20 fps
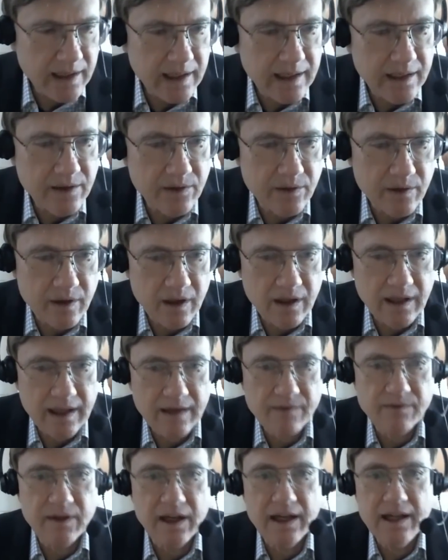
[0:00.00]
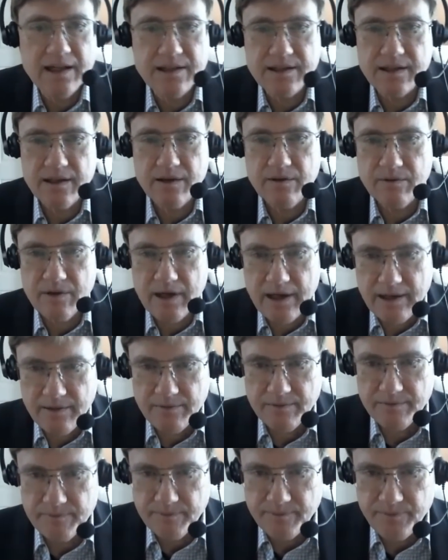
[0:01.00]
leader, like Walesa, right?
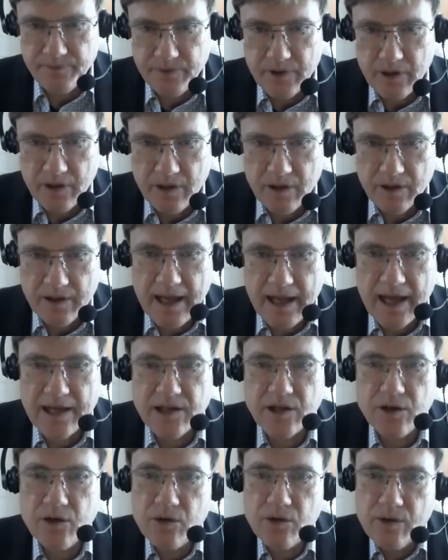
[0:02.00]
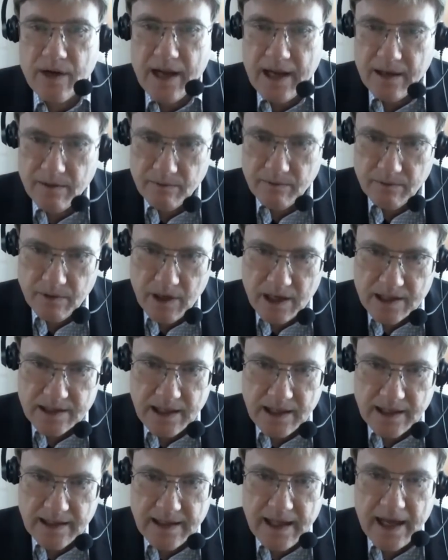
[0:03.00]
They had to create guys
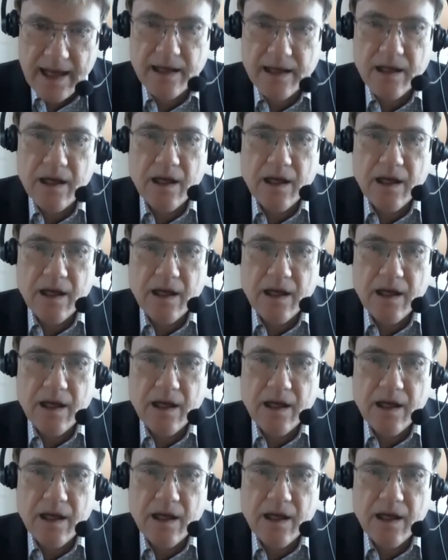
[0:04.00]
like that,